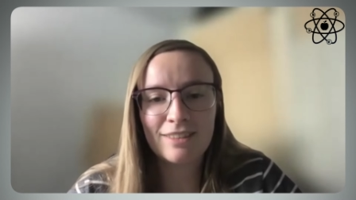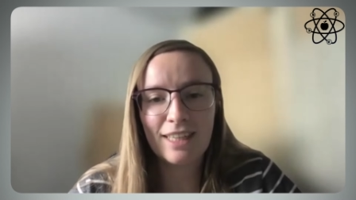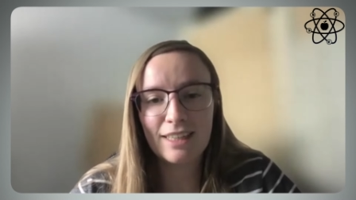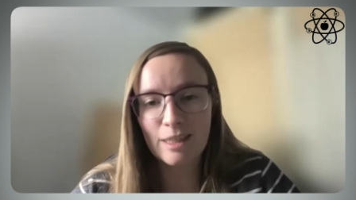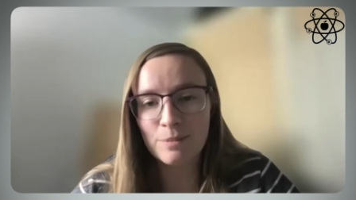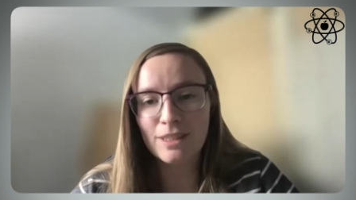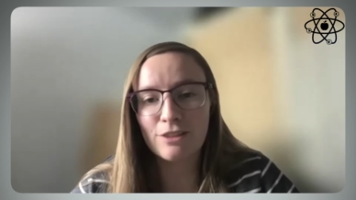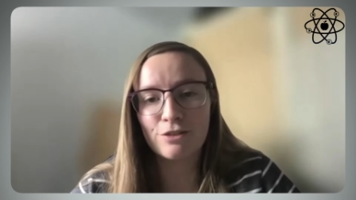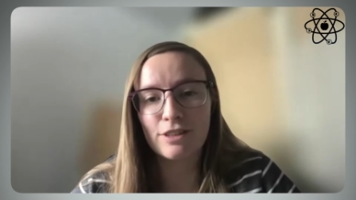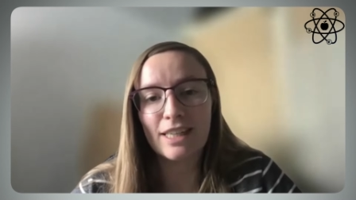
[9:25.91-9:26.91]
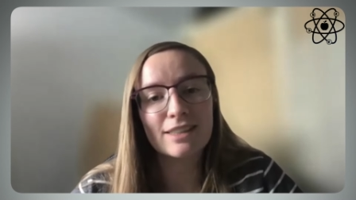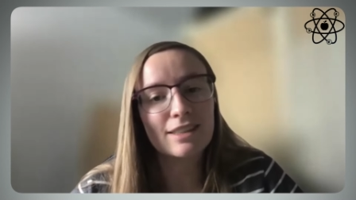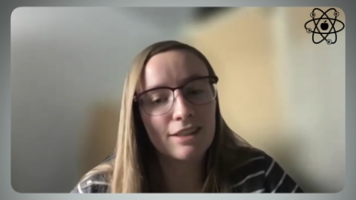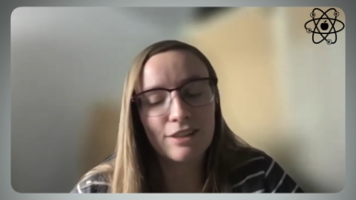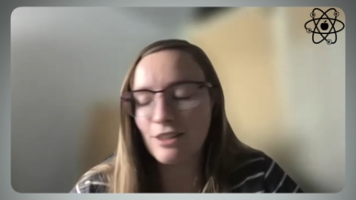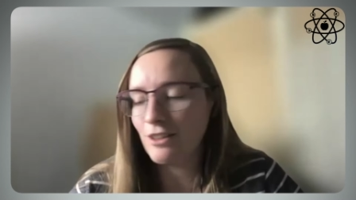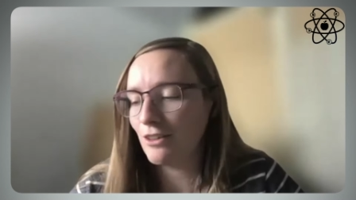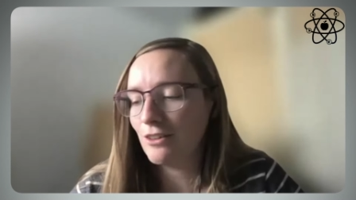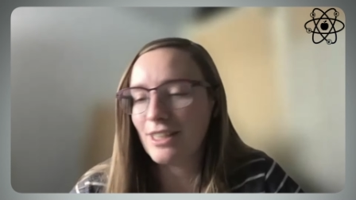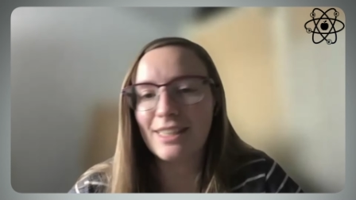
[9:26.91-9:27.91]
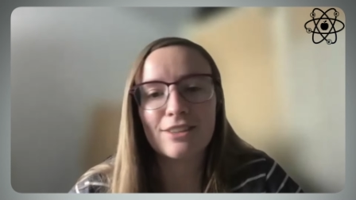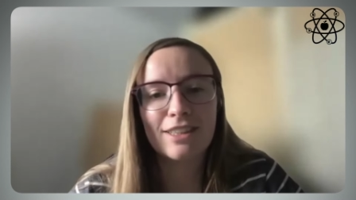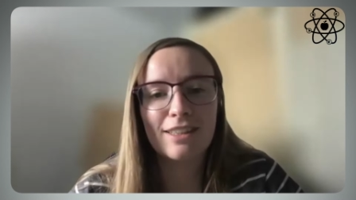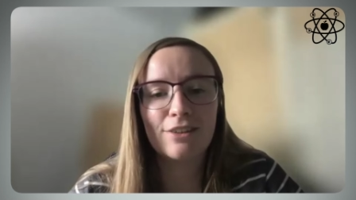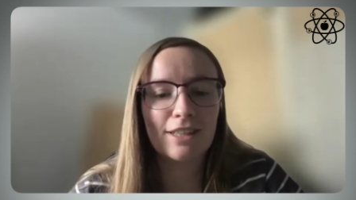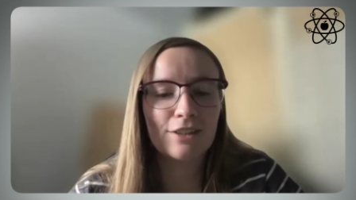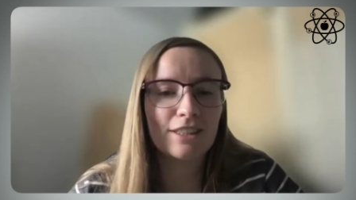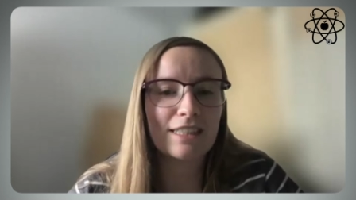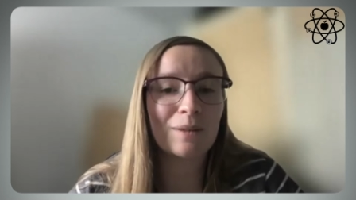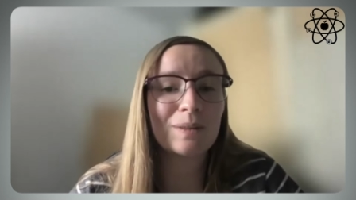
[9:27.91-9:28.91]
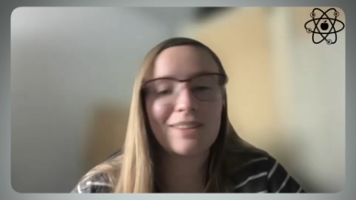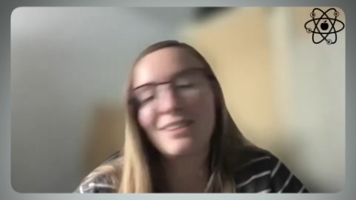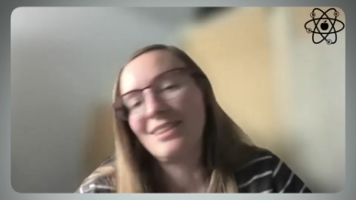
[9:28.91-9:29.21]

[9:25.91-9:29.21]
They adapted it for that, and look at us now.